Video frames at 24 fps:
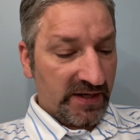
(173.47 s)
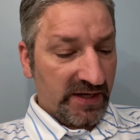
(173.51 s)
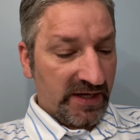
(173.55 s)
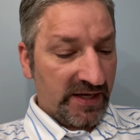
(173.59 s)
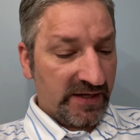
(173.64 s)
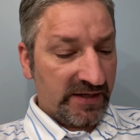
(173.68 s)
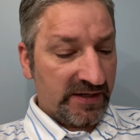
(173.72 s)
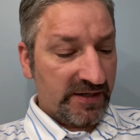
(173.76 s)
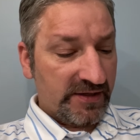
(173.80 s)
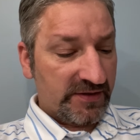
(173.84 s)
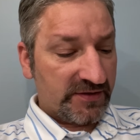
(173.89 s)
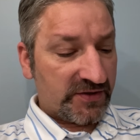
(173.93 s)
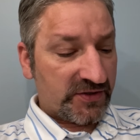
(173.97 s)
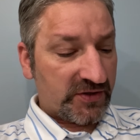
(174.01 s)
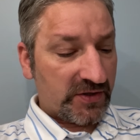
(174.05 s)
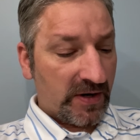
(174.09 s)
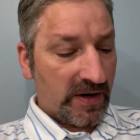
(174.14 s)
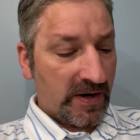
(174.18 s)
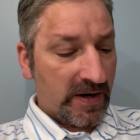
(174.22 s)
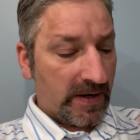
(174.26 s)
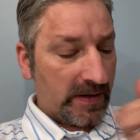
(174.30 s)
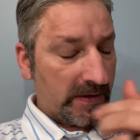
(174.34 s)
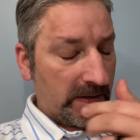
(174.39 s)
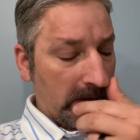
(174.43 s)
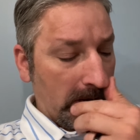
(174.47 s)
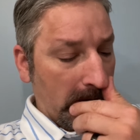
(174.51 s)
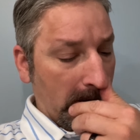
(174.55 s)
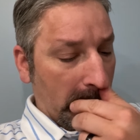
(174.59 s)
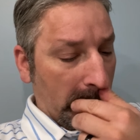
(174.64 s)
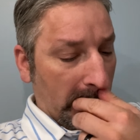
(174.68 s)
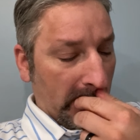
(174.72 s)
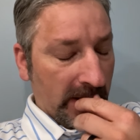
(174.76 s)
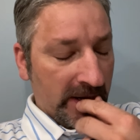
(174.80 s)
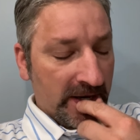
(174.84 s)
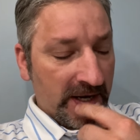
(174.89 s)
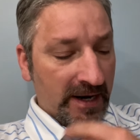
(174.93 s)
And he
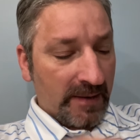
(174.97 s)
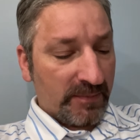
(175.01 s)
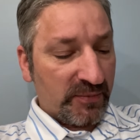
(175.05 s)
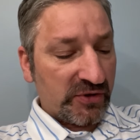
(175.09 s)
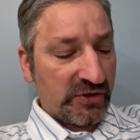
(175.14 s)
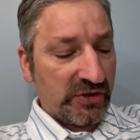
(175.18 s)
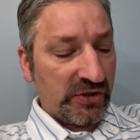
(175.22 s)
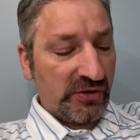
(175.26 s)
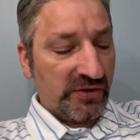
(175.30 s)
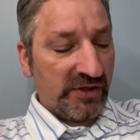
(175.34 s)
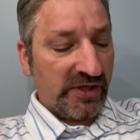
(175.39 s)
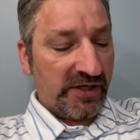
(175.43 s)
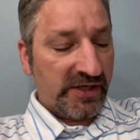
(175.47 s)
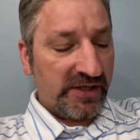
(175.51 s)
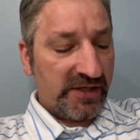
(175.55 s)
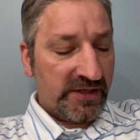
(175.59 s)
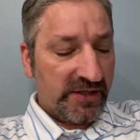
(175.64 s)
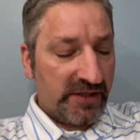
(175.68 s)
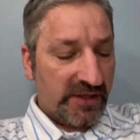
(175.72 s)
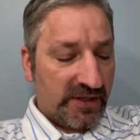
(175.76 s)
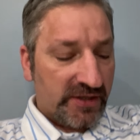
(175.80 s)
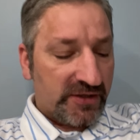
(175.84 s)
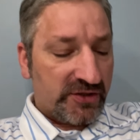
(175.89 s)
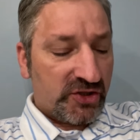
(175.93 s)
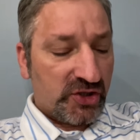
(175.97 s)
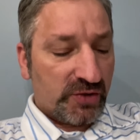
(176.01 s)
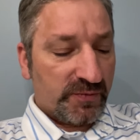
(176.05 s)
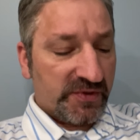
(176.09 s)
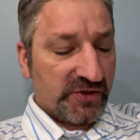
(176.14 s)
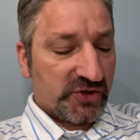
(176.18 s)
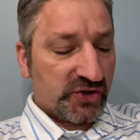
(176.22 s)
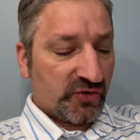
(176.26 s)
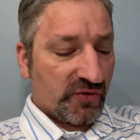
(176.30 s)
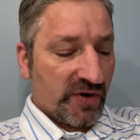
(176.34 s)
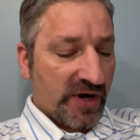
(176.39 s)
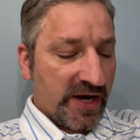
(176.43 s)
sought an opportunity to
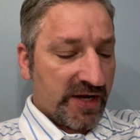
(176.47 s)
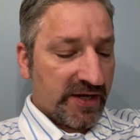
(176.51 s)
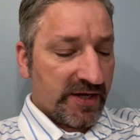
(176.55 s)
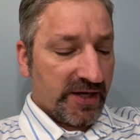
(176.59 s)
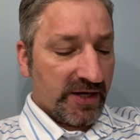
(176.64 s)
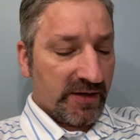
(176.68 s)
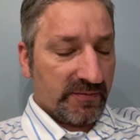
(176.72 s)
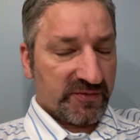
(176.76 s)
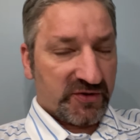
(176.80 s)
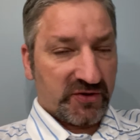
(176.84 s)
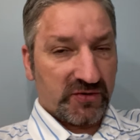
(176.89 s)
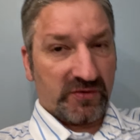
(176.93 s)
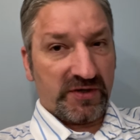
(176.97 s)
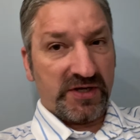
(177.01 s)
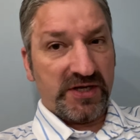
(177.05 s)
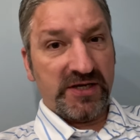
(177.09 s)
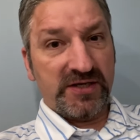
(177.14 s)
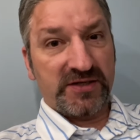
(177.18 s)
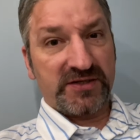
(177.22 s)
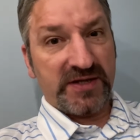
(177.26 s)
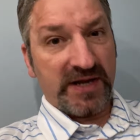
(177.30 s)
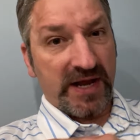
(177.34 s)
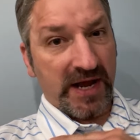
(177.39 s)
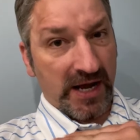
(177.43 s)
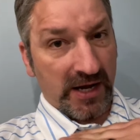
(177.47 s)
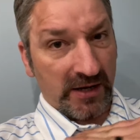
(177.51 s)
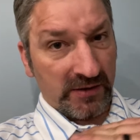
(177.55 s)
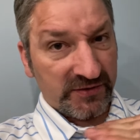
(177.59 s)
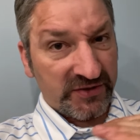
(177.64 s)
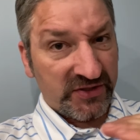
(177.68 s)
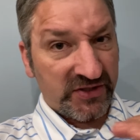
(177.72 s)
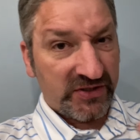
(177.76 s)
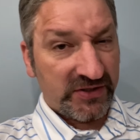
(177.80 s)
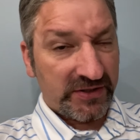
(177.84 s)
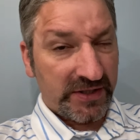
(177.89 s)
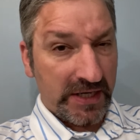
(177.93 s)
betray him." So he's now
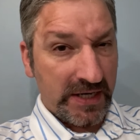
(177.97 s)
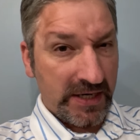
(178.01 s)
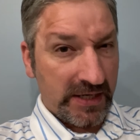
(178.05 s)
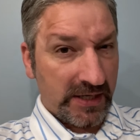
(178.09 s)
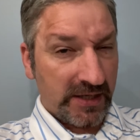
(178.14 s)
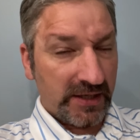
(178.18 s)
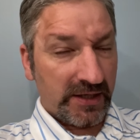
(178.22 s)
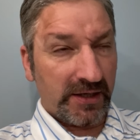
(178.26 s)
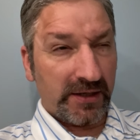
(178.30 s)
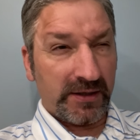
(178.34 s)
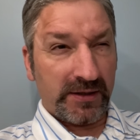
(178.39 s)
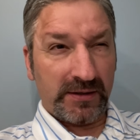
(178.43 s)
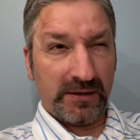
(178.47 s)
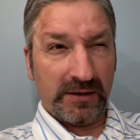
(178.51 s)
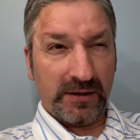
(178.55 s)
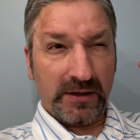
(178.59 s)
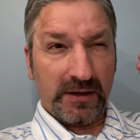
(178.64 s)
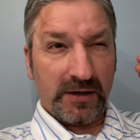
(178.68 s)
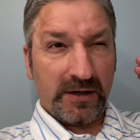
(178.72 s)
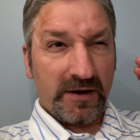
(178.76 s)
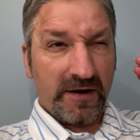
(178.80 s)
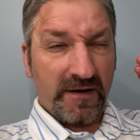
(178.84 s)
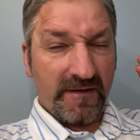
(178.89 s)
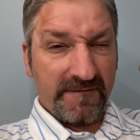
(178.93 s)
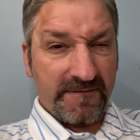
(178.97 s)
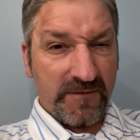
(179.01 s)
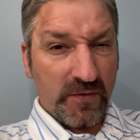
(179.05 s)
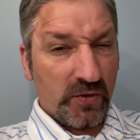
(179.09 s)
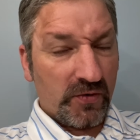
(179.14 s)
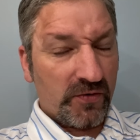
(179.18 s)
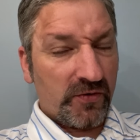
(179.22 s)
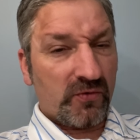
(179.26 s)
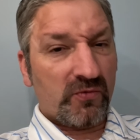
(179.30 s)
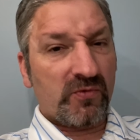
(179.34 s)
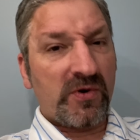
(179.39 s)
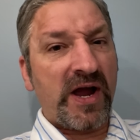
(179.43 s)
seeking for
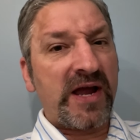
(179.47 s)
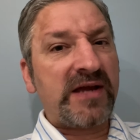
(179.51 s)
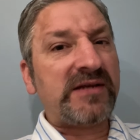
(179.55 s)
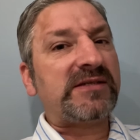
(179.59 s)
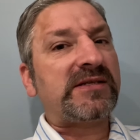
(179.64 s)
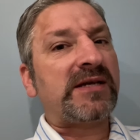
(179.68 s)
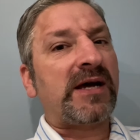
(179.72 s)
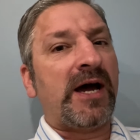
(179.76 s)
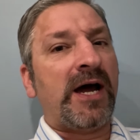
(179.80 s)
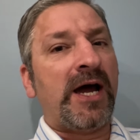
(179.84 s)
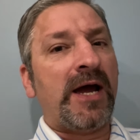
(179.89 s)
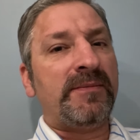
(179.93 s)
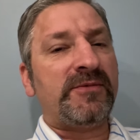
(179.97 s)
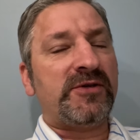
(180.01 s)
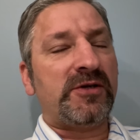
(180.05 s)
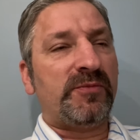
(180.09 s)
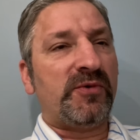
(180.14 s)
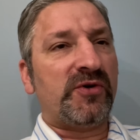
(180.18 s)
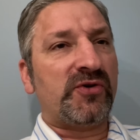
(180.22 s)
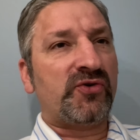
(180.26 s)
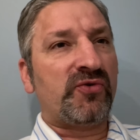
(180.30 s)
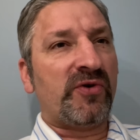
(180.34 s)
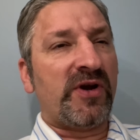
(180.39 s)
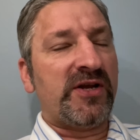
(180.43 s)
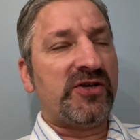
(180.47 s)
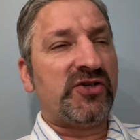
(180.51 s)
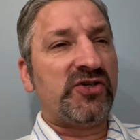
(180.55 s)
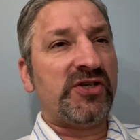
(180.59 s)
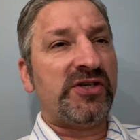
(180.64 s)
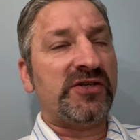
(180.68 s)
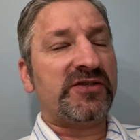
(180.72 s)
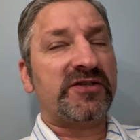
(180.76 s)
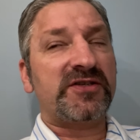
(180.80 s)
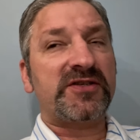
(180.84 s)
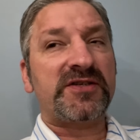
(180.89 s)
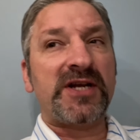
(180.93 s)
the right time to betray
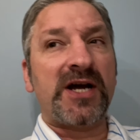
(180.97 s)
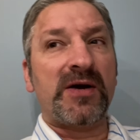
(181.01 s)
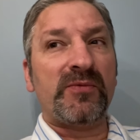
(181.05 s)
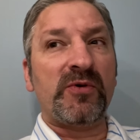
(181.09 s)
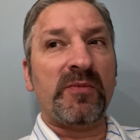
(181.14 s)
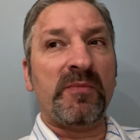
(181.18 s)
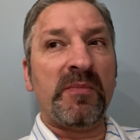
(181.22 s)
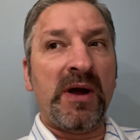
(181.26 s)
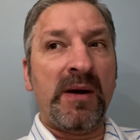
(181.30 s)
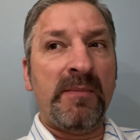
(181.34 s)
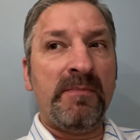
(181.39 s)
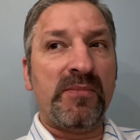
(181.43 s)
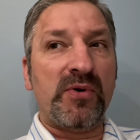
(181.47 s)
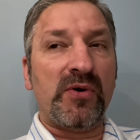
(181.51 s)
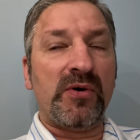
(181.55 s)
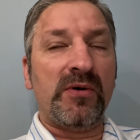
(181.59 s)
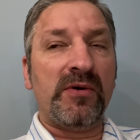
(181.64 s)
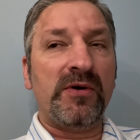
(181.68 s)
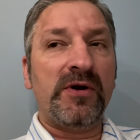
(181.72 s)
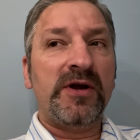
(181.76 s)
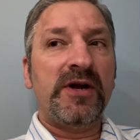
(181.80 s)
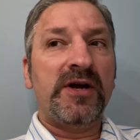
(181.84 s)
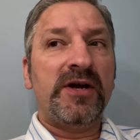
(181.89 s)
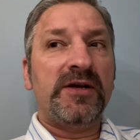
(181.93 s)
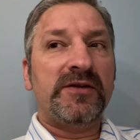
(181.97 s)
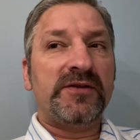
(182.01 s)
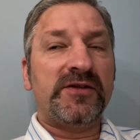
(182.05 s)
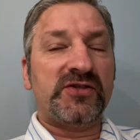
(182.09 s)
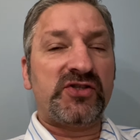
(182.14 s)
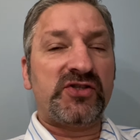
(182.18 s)
Jesus. Now remember, the